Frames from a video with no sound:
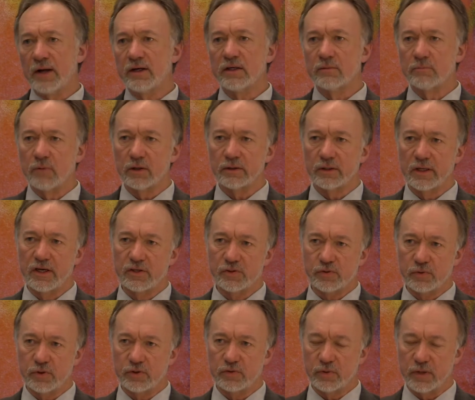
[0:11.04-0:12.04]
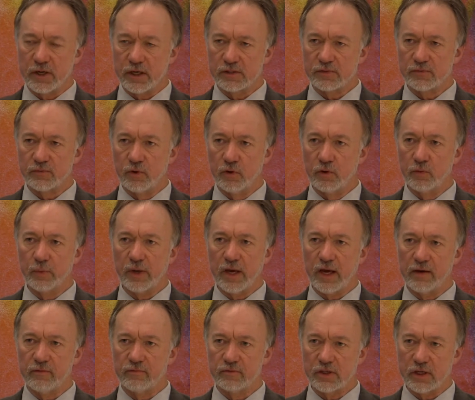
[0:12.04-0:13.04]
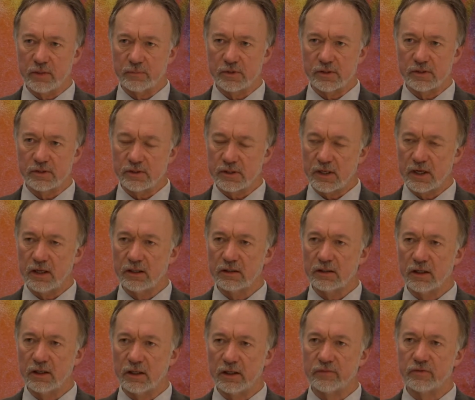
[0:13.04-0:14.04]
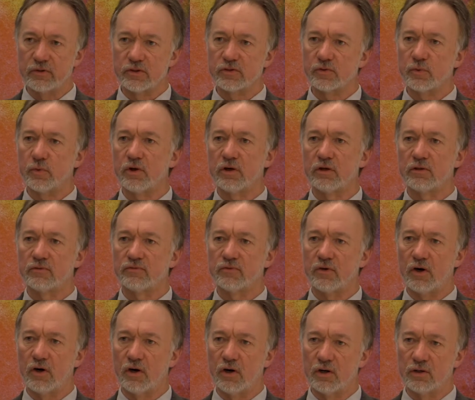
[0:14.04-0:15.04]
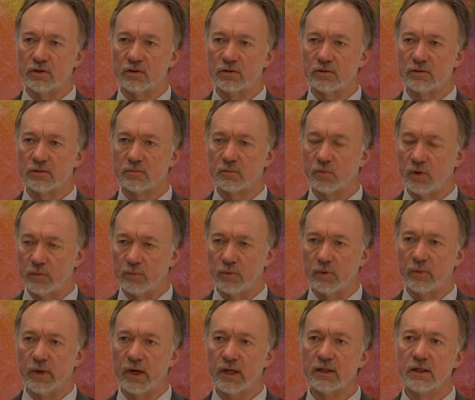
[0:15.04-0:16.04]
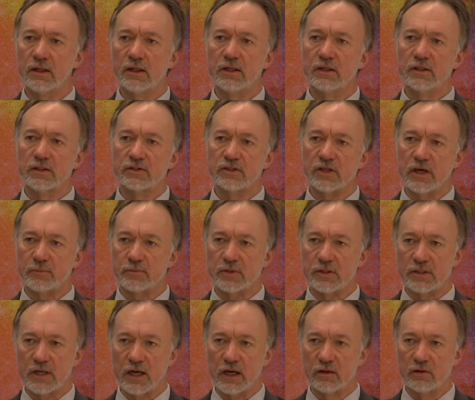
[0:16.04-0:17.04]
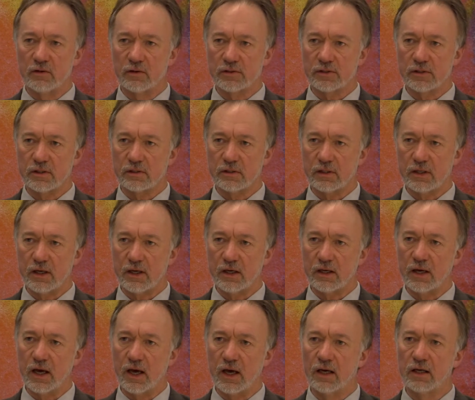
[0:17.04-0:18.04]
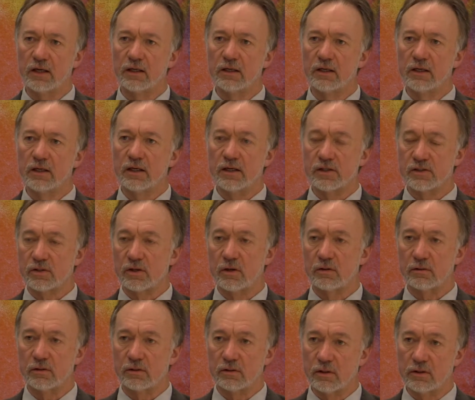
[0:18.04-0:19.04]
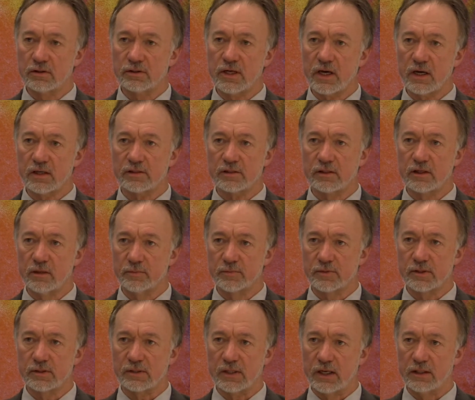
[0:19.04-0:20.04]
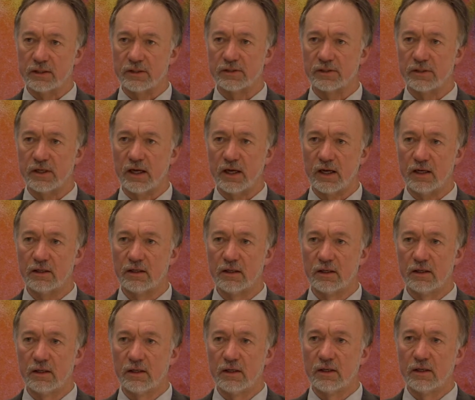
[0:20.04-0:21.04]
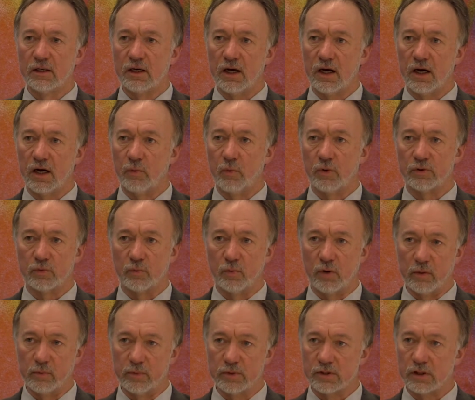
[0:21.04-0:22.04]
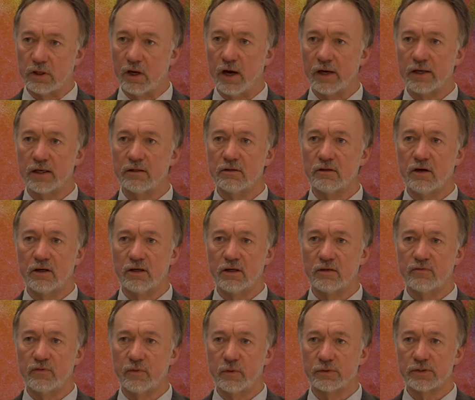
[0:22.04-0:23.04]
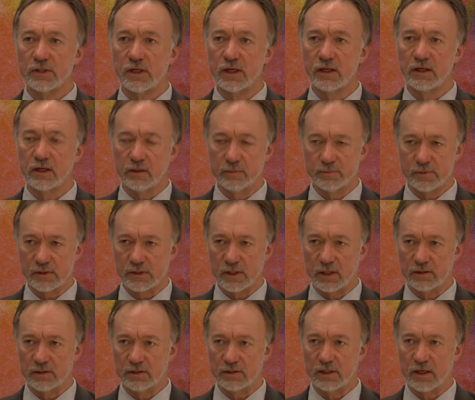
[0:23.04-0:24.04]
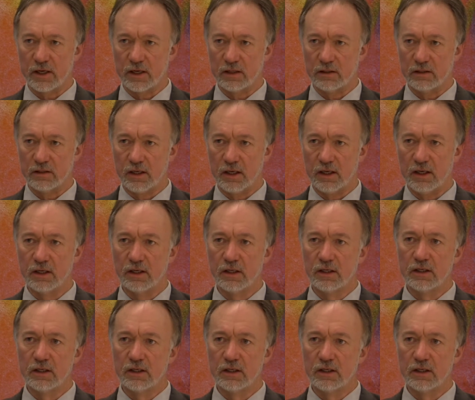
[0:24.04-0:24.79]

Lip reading: I in Modern History Transformed, we have chapters 10, 11 and 12 on World War I. Chapter 10 looks at the historical context, helps us understand what the world was like in 1914, helps us understand the